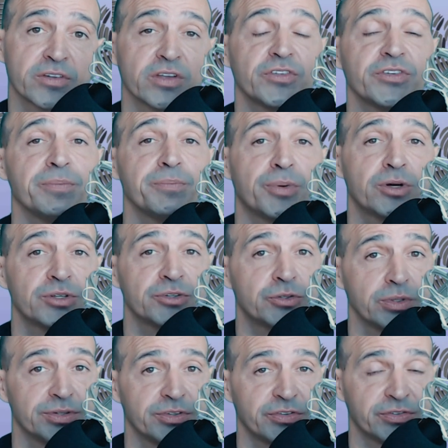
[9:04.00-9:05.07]
it's important to
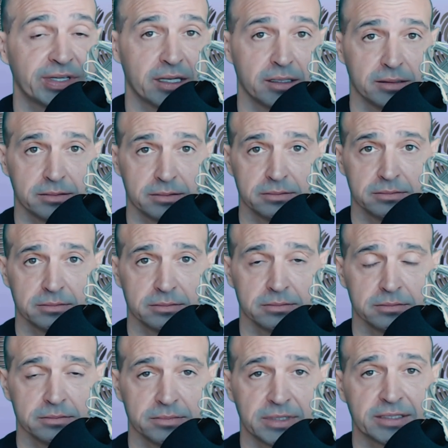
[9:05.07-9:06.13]
understand
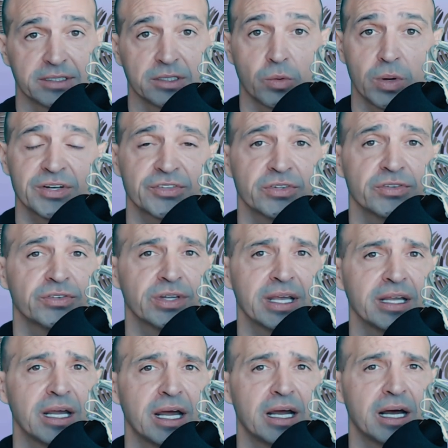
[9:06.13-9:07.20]
that the questions
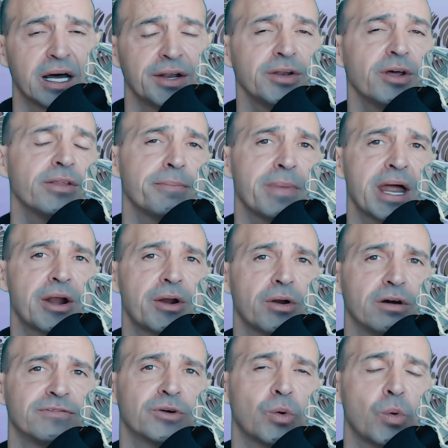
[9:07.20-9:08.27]
are not a matter
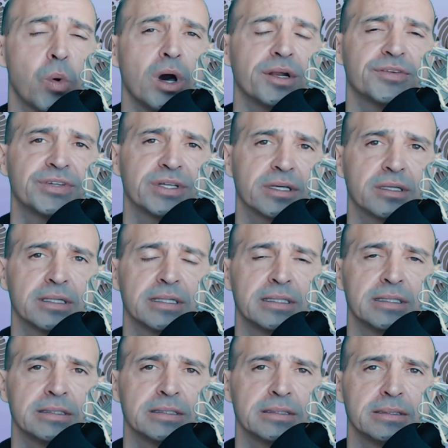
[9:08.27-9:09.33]
of quantity,
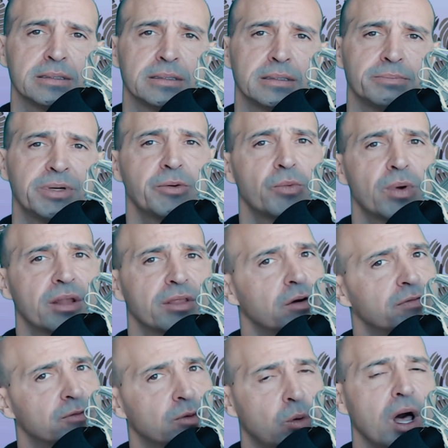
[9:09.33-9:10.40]
but rather
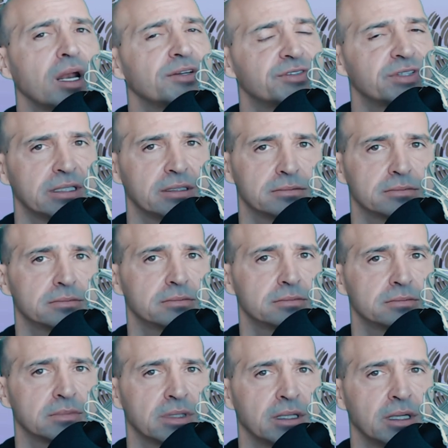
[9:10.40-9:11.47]
of quality.
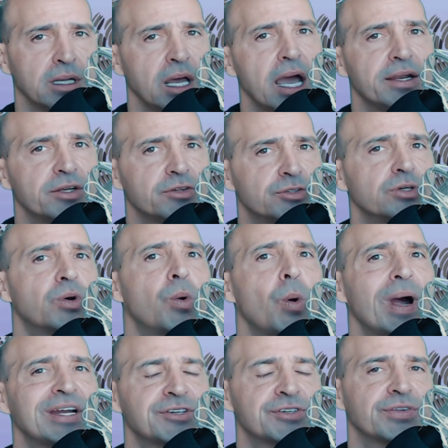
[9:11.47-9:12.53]
And the two
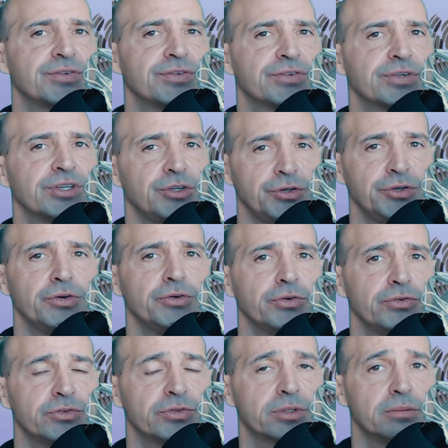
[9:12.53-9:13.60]
questions
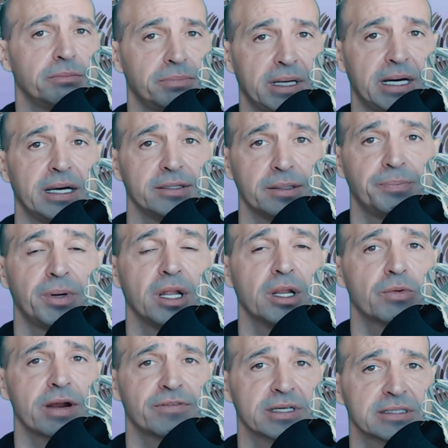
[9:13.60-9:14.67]
used by the
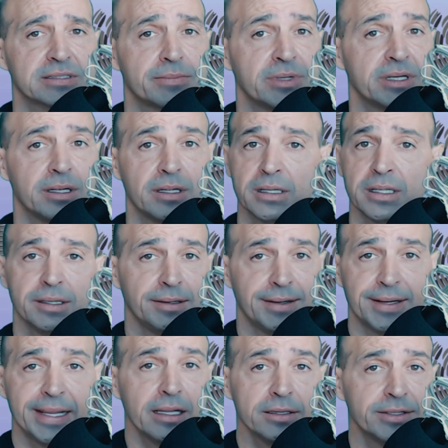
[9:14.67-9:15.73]
polygraph examiner
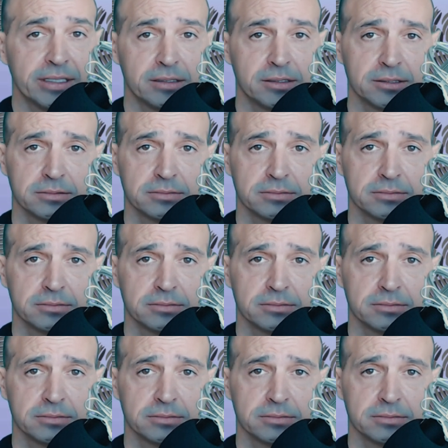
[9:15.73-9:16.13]
nailed it.